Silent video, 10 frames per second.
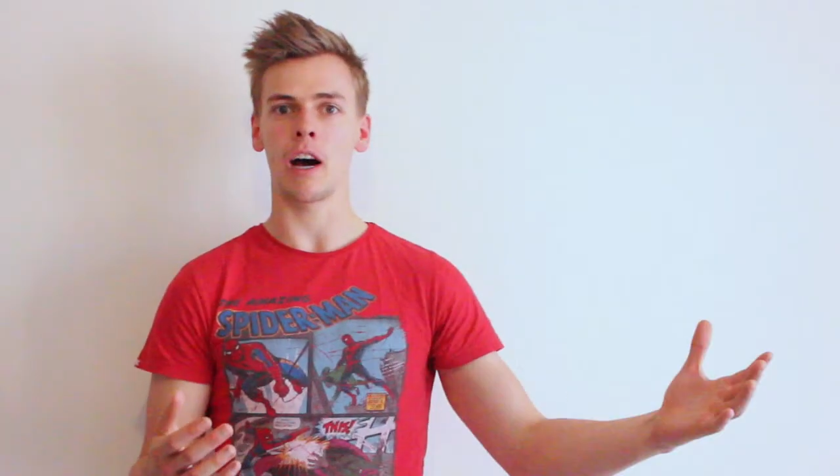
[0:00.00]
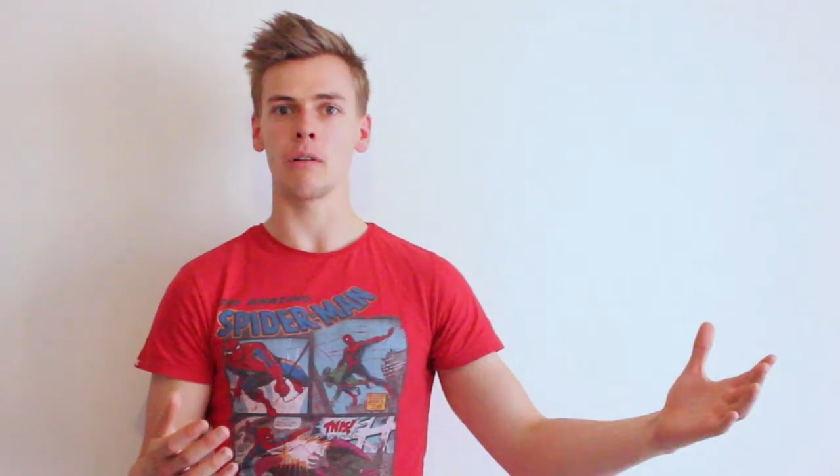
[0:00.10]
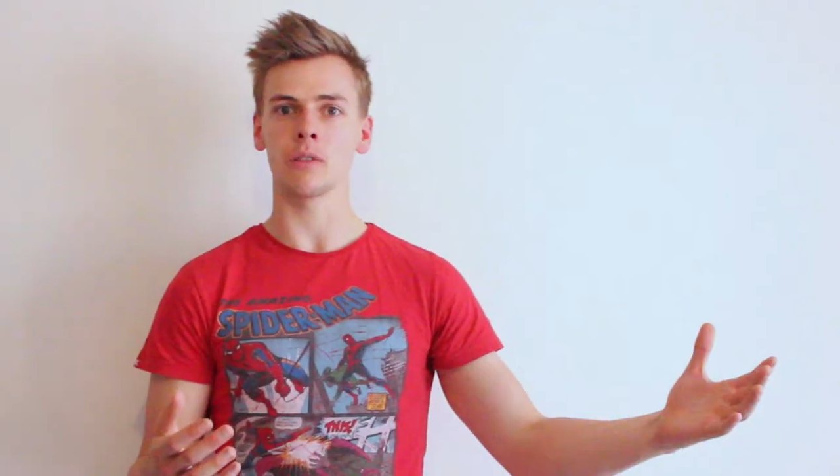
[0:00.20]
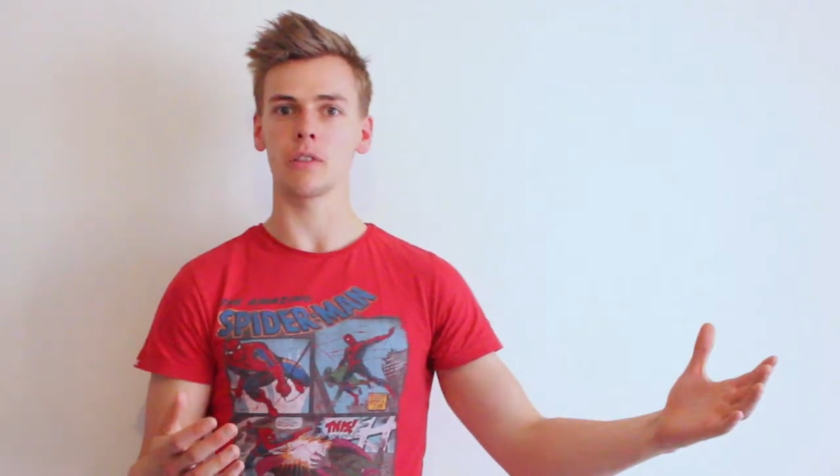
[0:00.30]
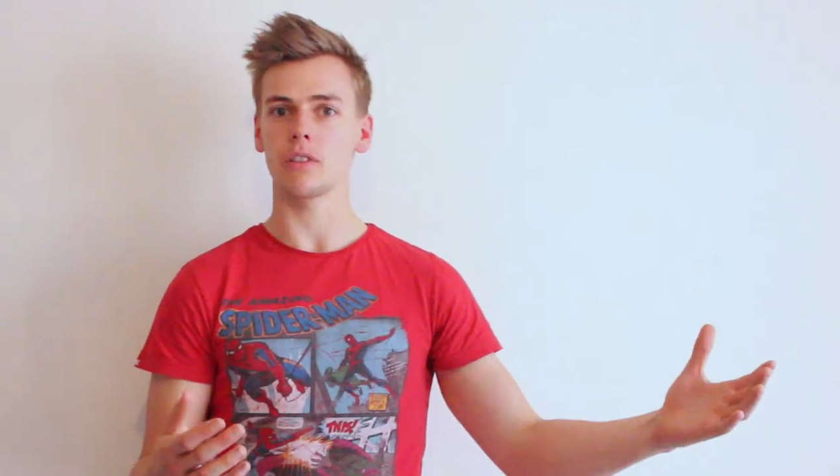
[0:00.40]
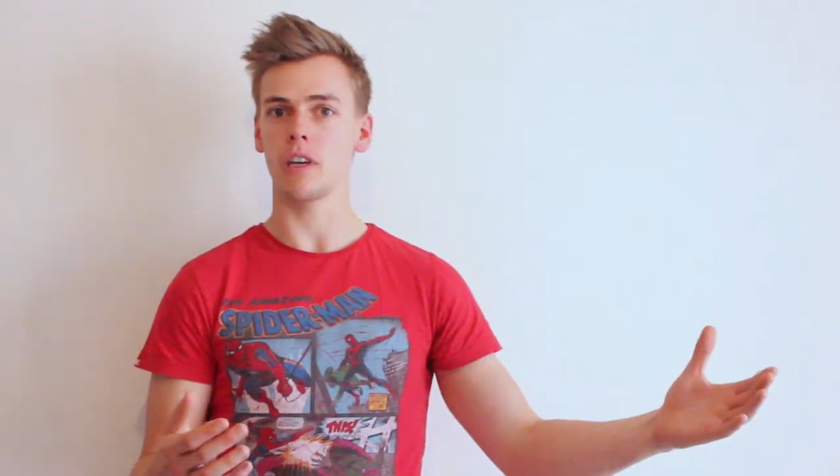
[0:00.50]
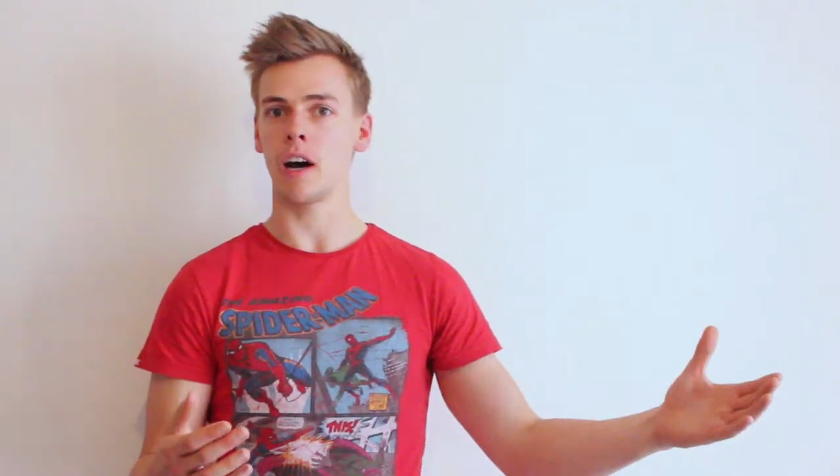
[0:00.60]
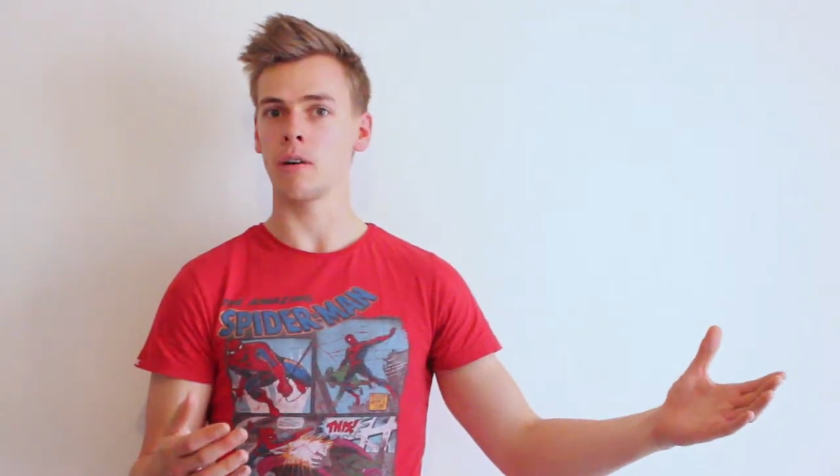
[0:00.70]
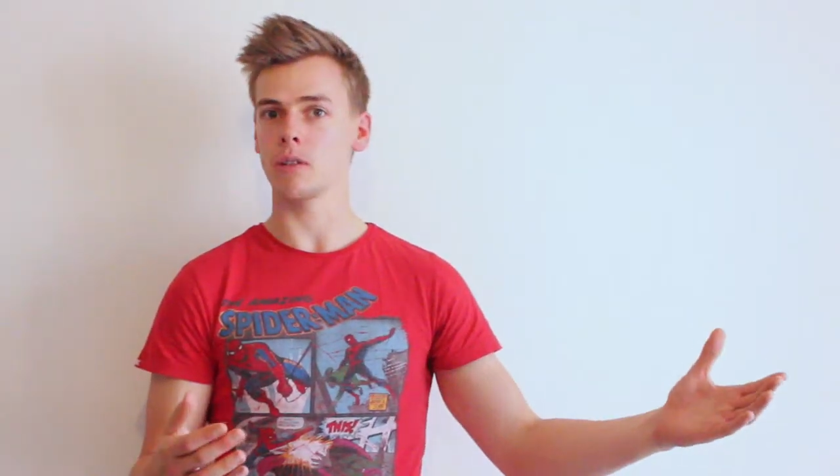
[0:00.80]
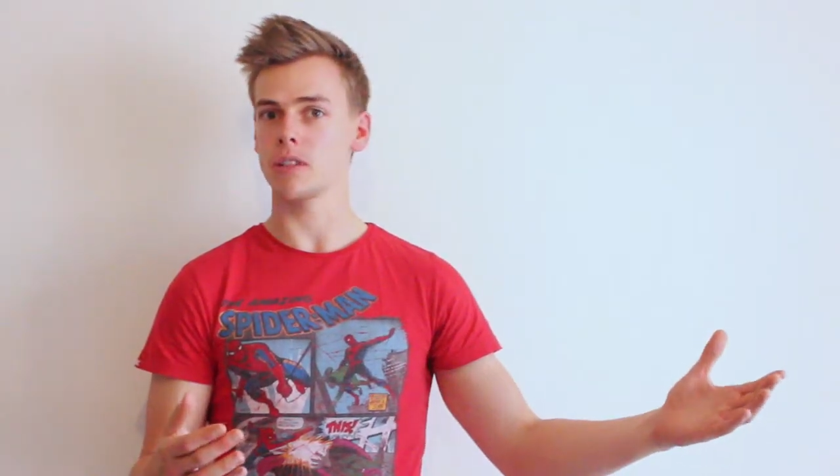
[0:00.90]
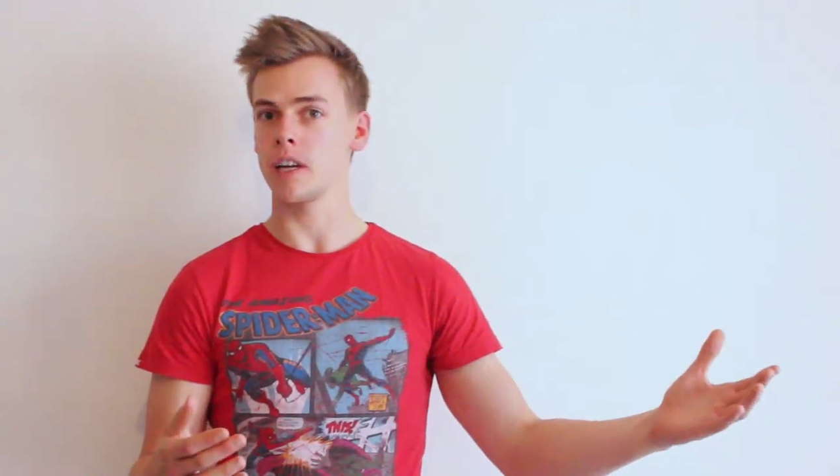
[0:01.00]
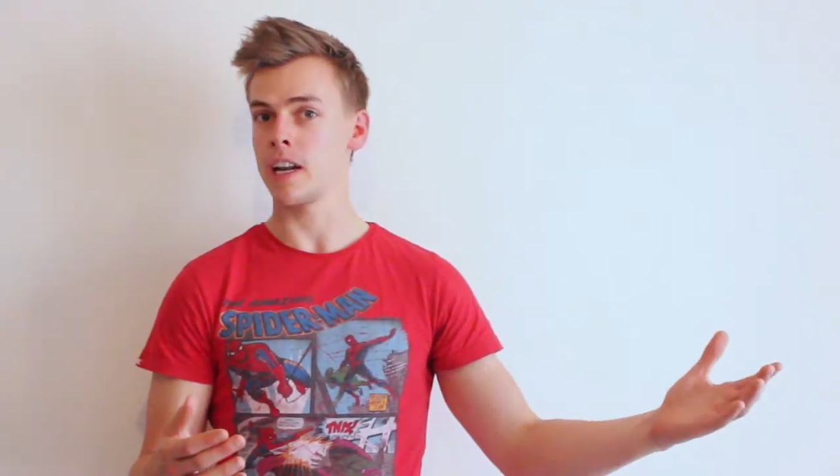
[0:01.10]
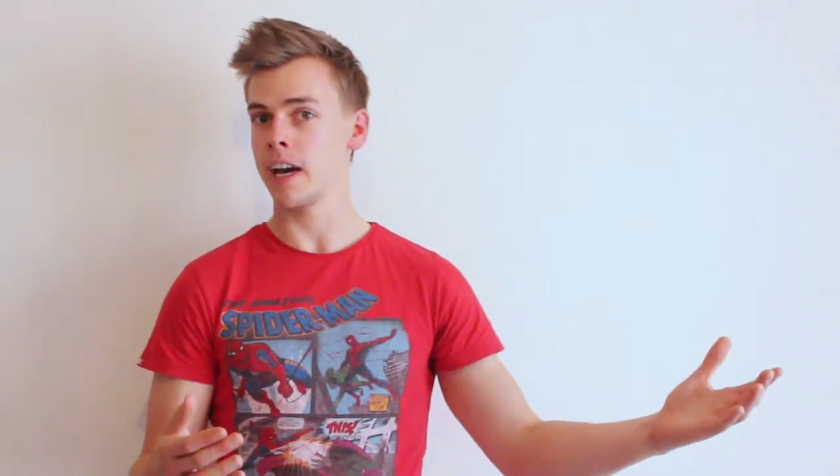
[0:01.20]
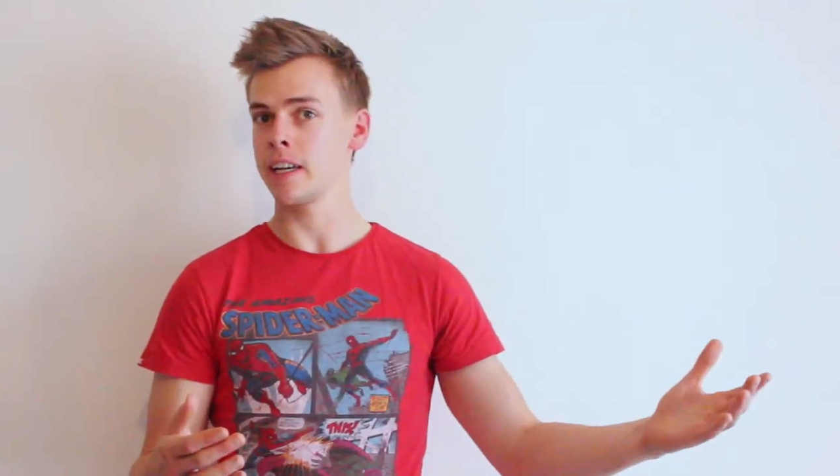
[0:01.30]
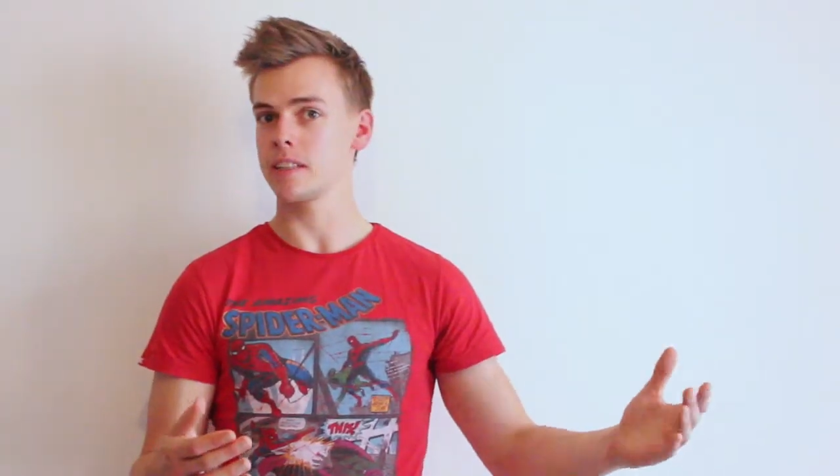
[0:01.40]
hours out
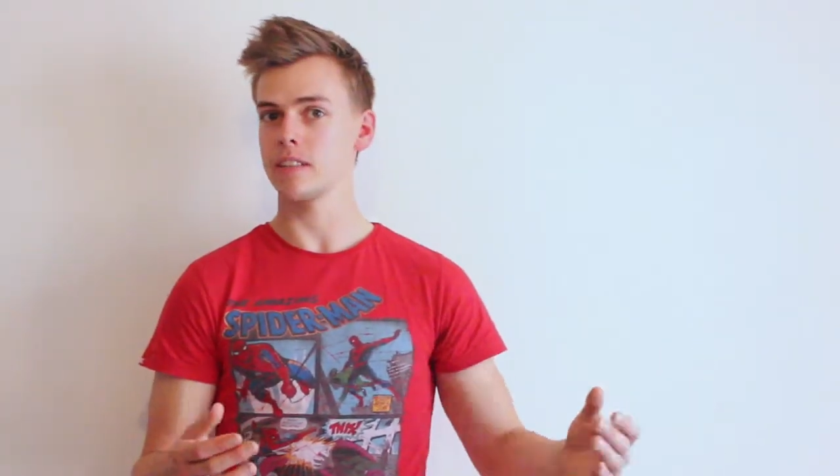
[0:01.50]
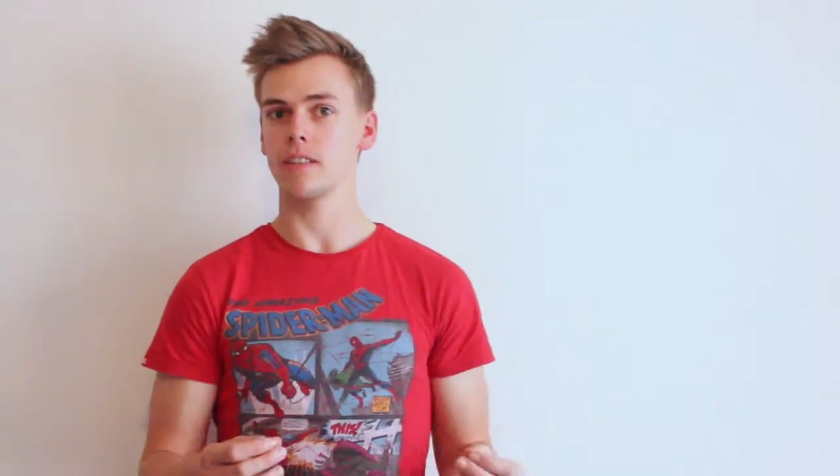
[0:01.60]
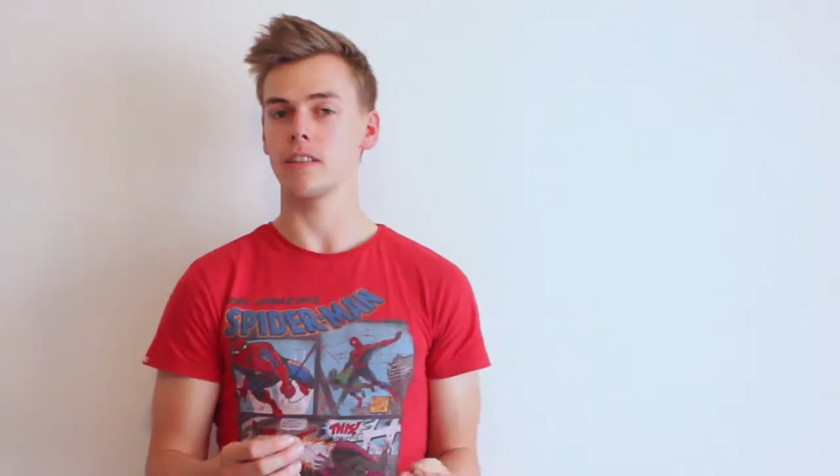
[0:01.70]
at night,